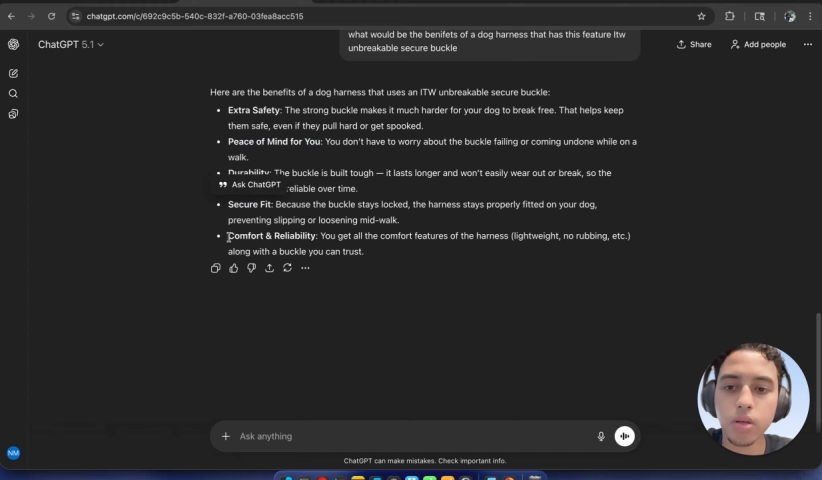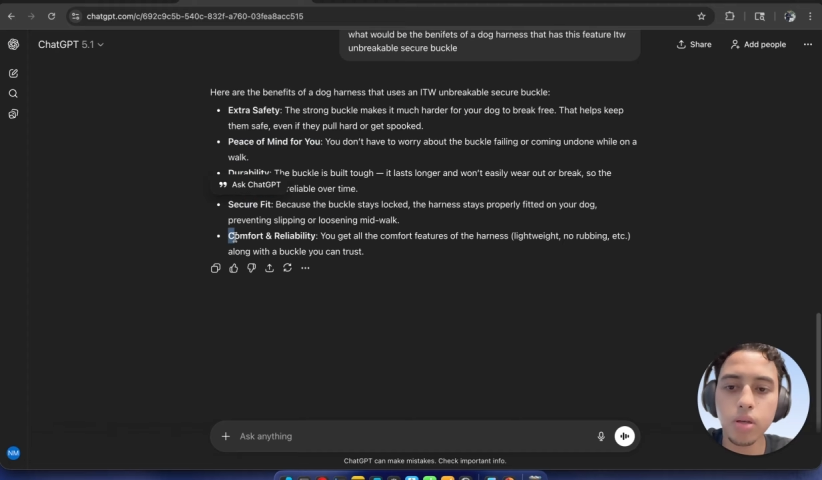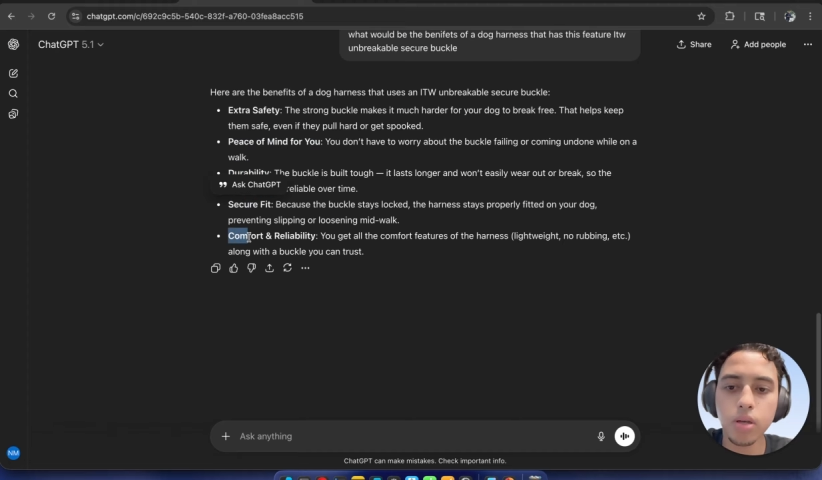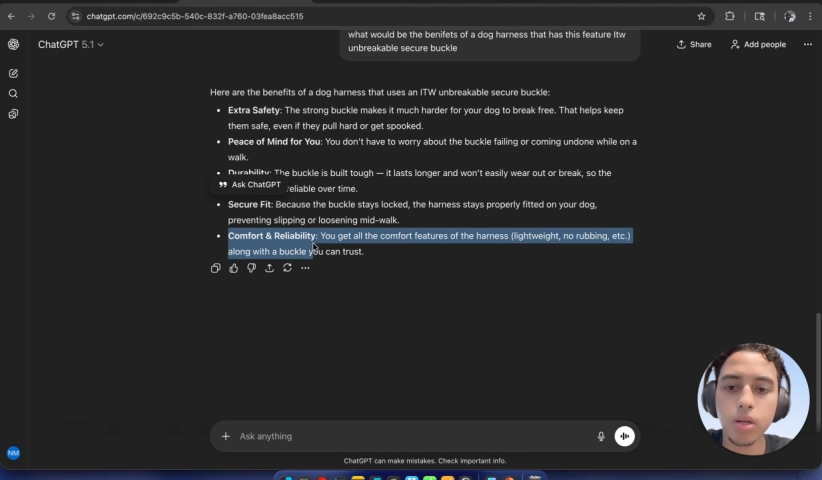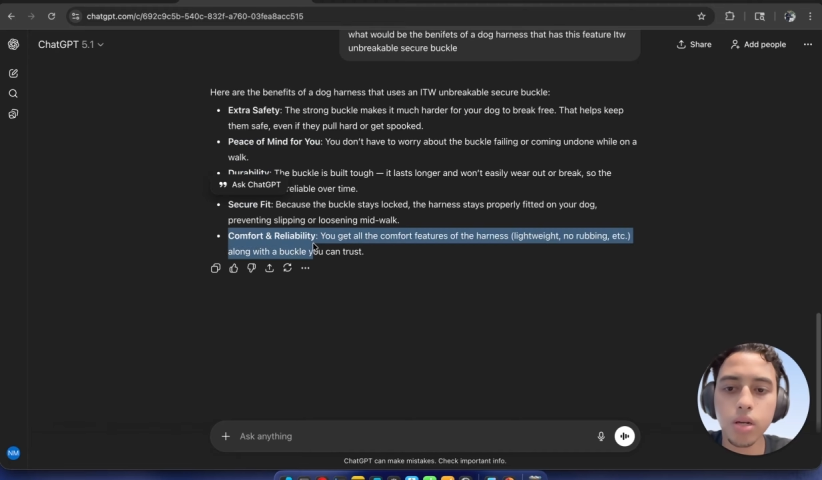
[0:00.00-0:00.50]

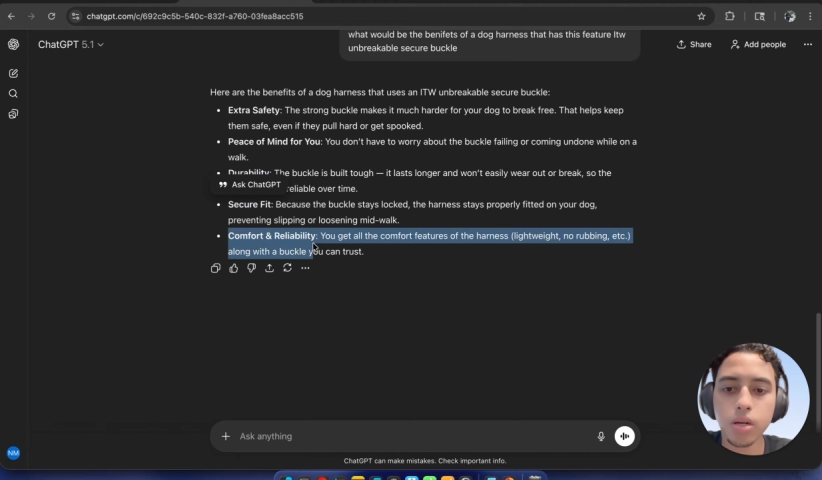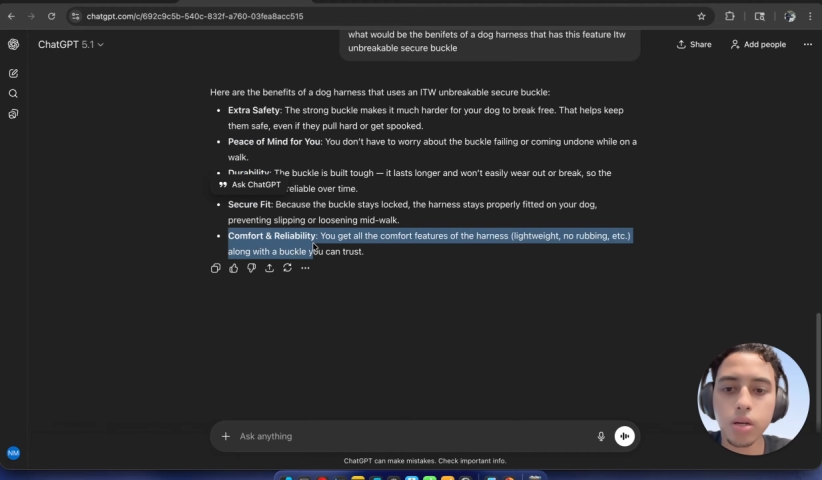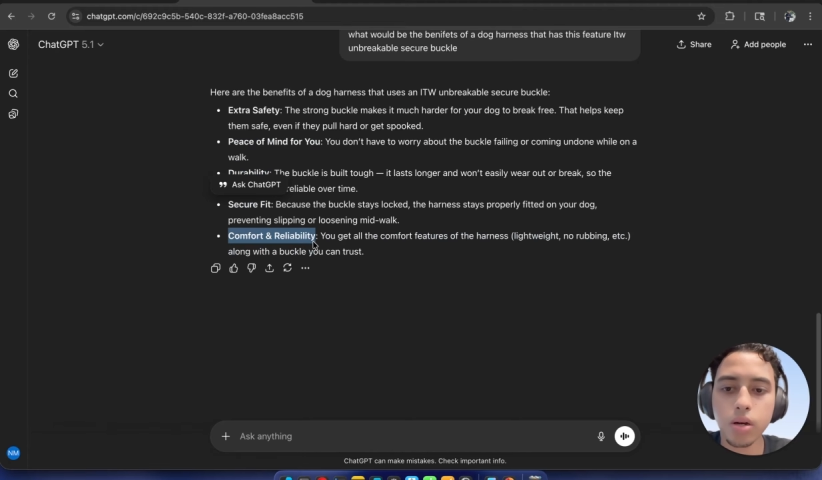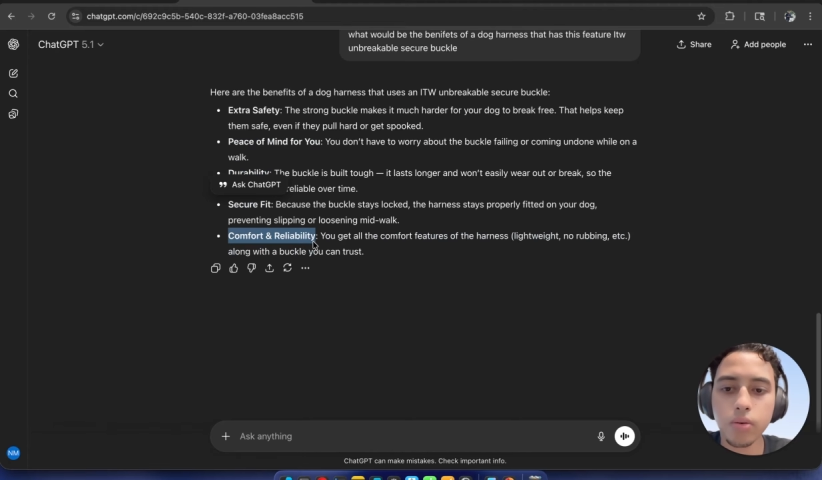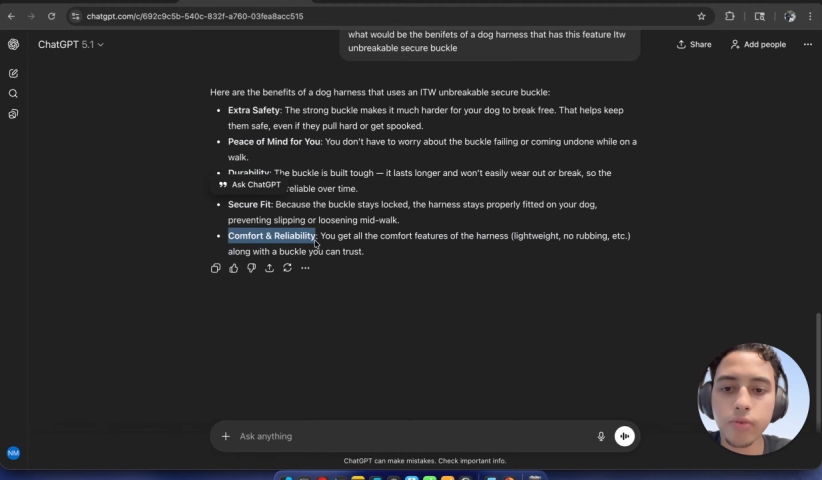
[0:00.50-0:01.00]
and then
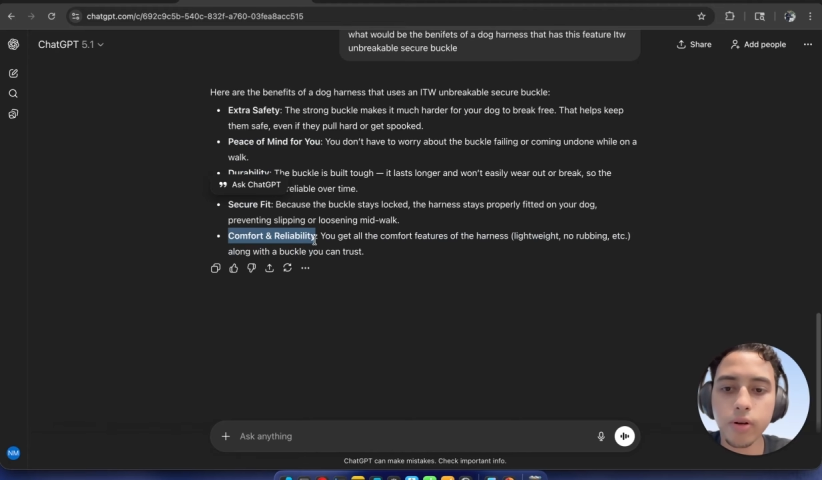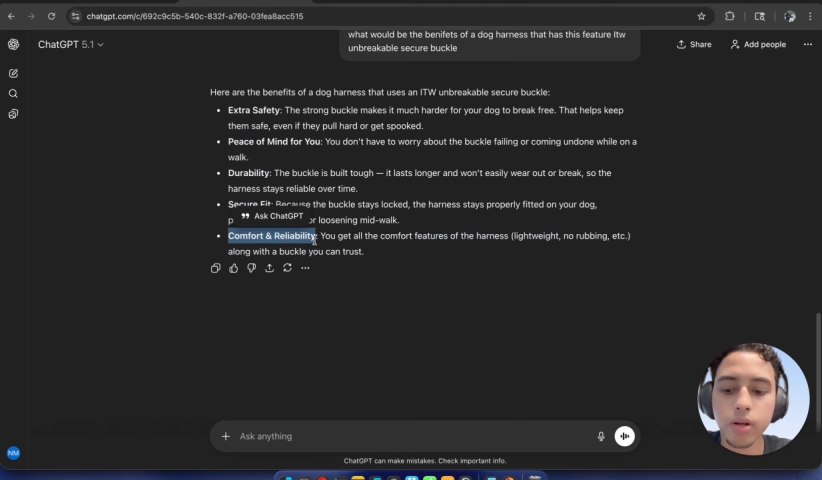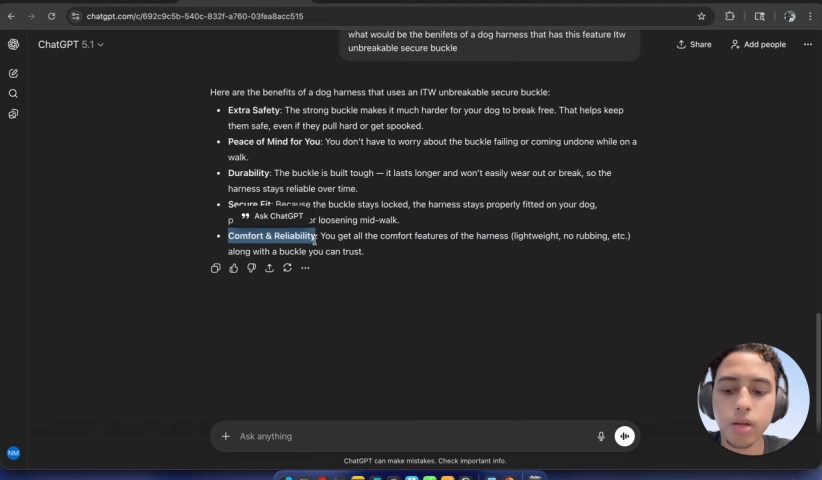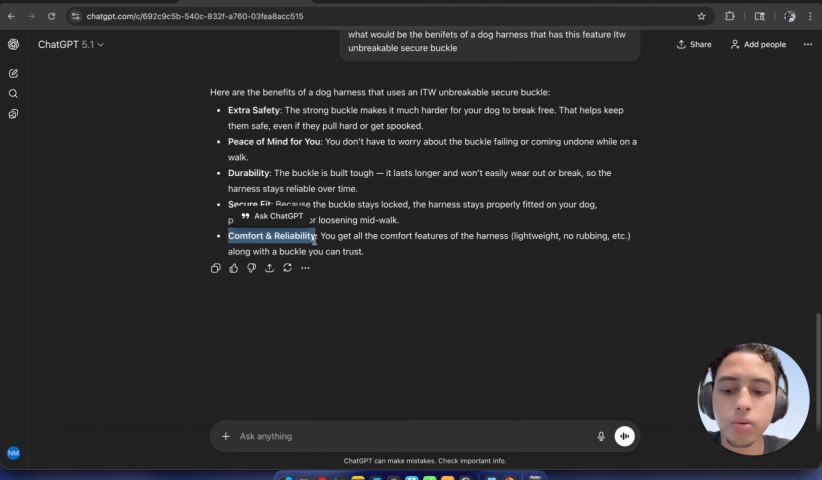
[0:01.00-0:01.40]
comfort and